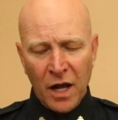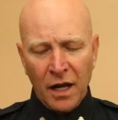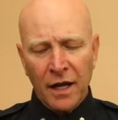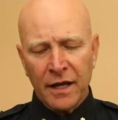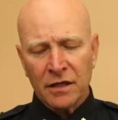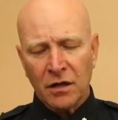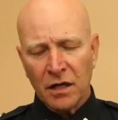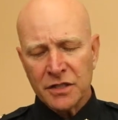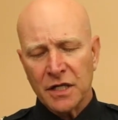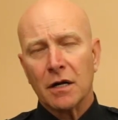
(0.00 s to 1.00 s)
while I
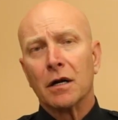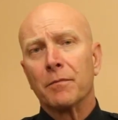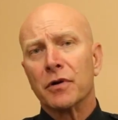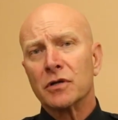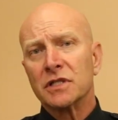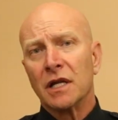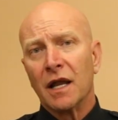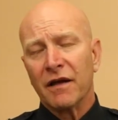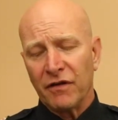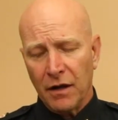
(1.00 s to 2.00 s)
acknowledge that on a personal
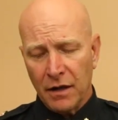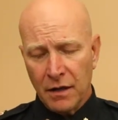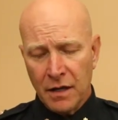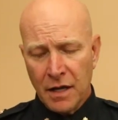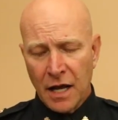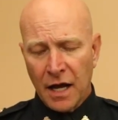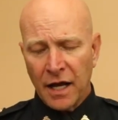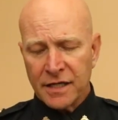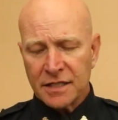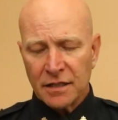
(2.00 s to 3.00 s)
level,
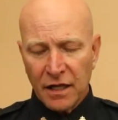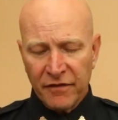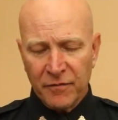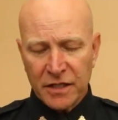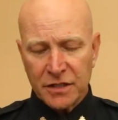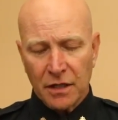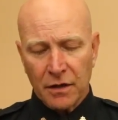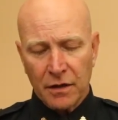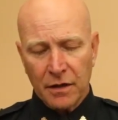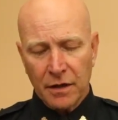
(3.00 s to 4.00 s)
I still have much to
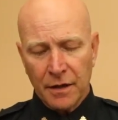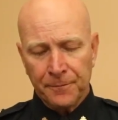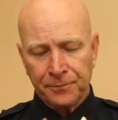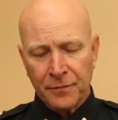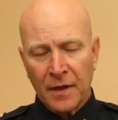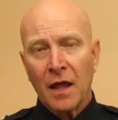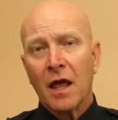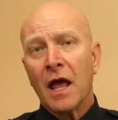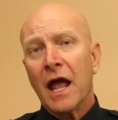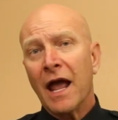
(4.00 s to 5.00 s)
learn,
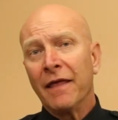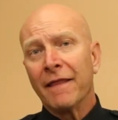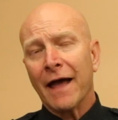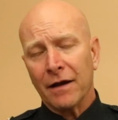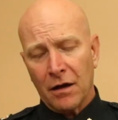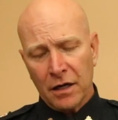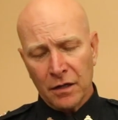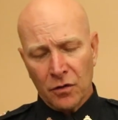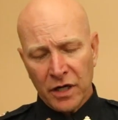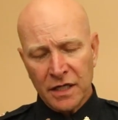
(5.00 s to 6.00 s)
and that on
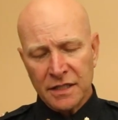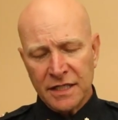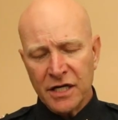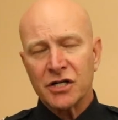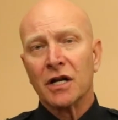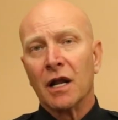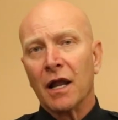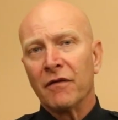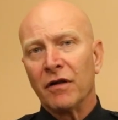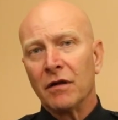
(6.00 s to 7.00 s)
an organizational
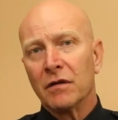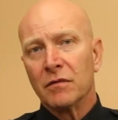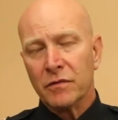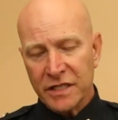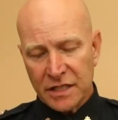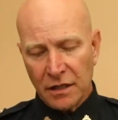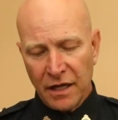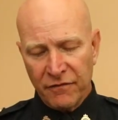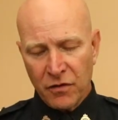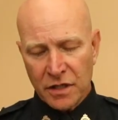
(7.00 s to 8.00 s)
level, we still
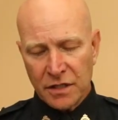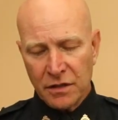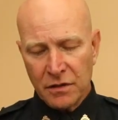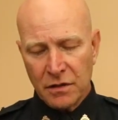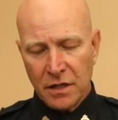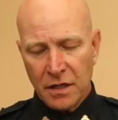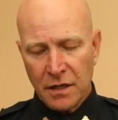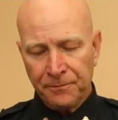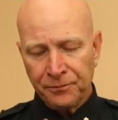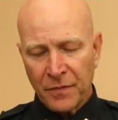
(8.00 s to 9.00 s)
have work to do,
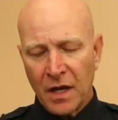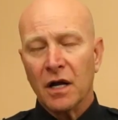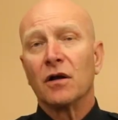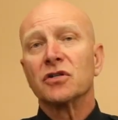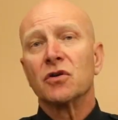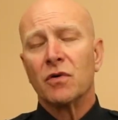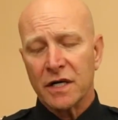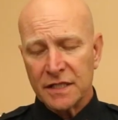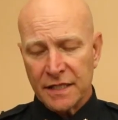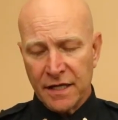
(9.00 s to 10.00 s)
I also want
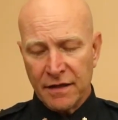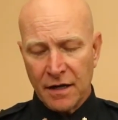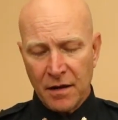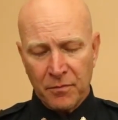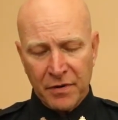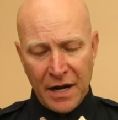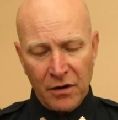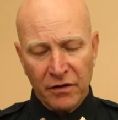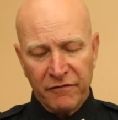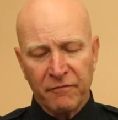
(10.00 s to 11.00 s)
to say that I'm
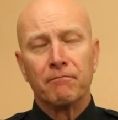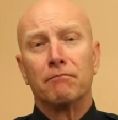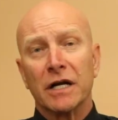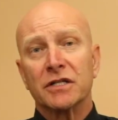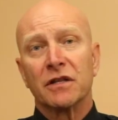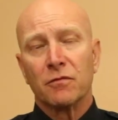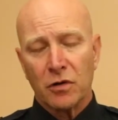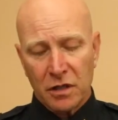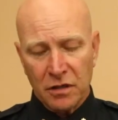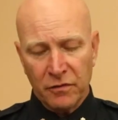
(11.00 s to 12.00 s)
proud of much of the
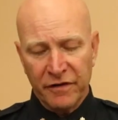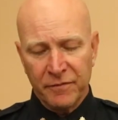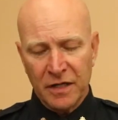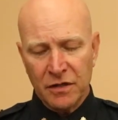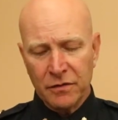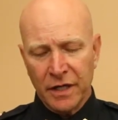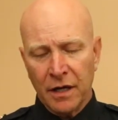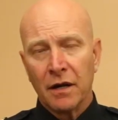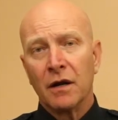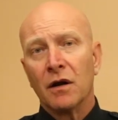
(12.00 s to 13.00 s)
work that we've been
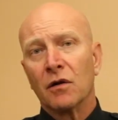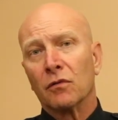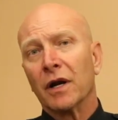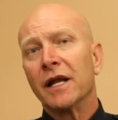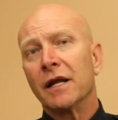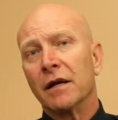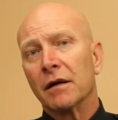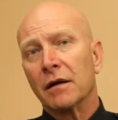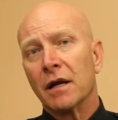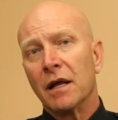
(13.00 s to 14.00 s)
doing right
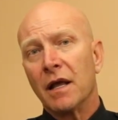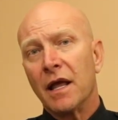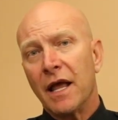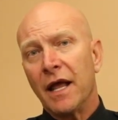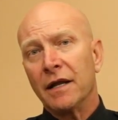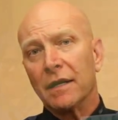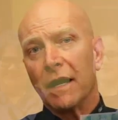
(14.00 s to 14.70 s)
here, hand in